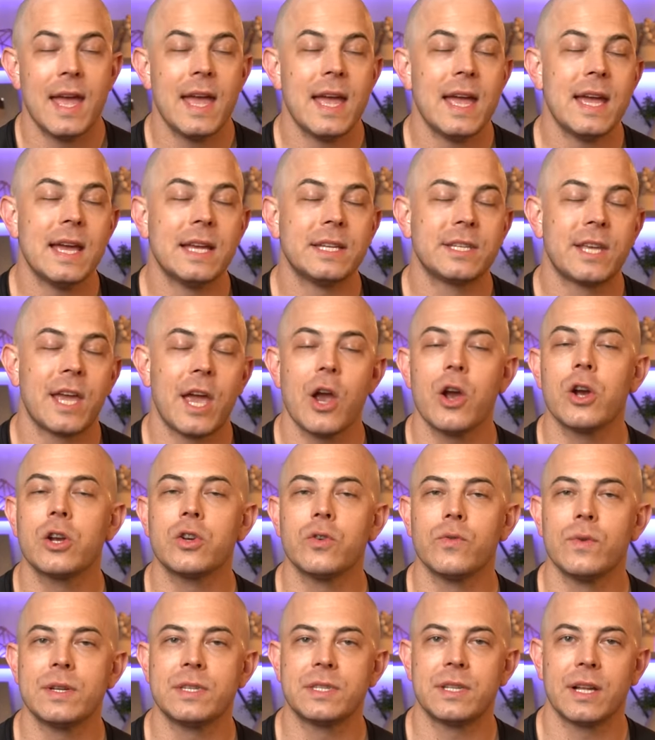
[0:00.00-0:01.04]
It's
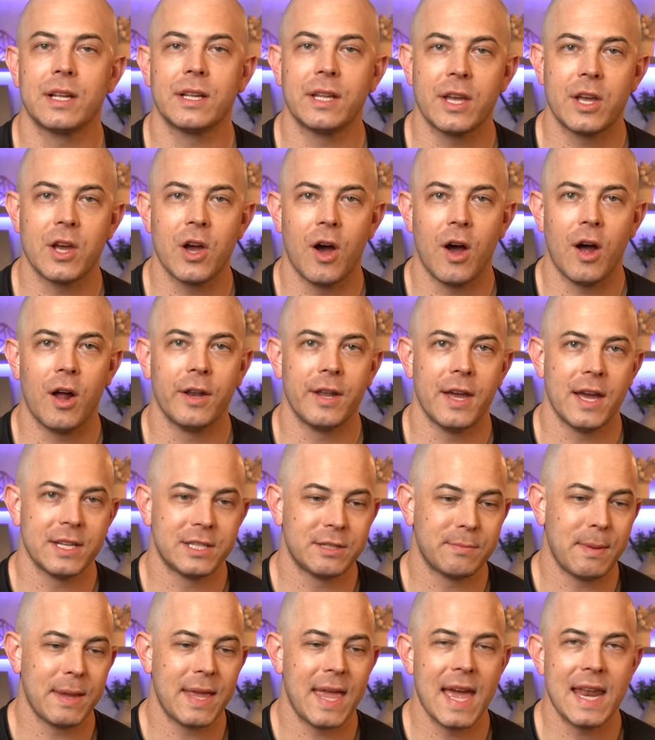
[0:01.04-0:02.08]
characteristically called a
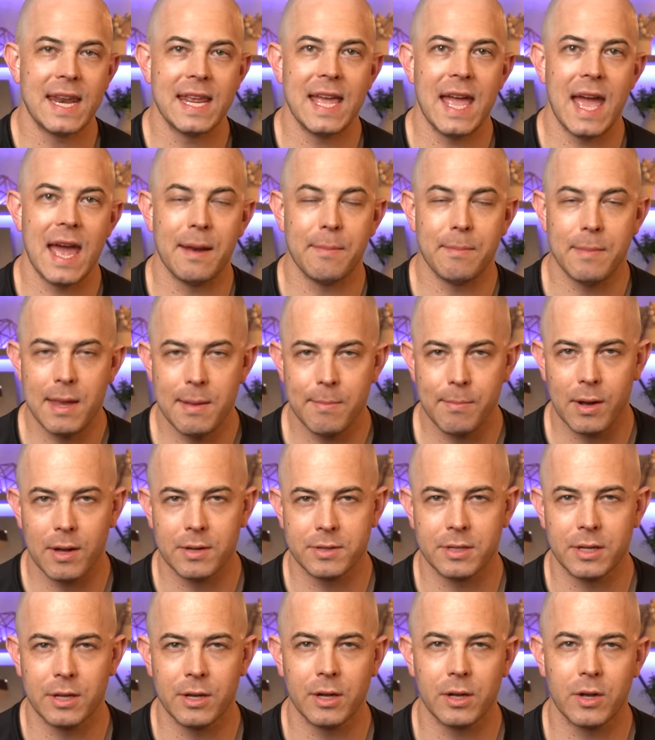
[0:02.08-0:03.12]
spaghetti and
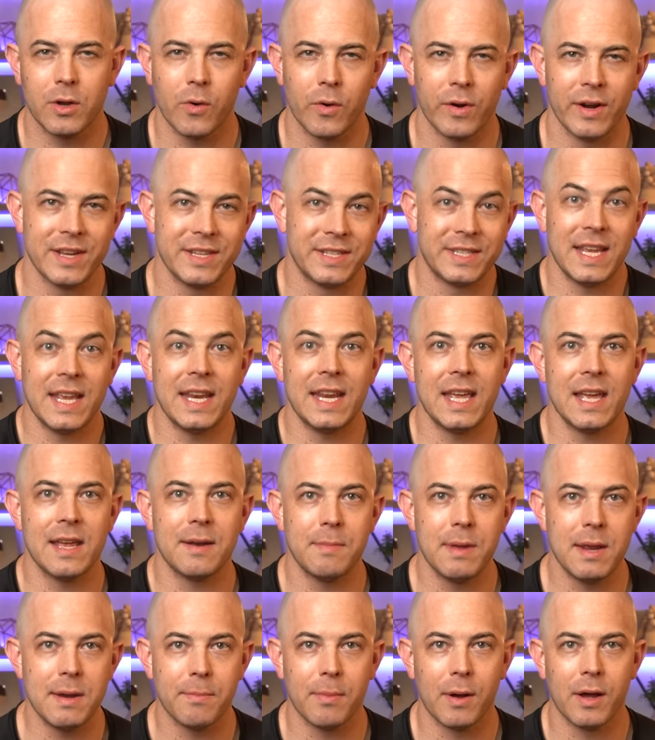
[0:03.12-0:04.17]
meatballs look, or a ziti and
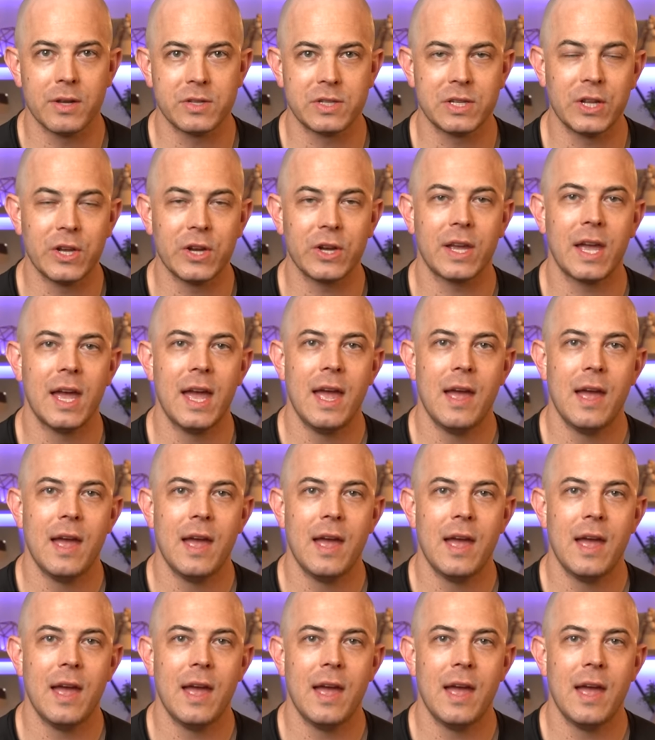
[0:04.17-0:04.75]
meatballs look,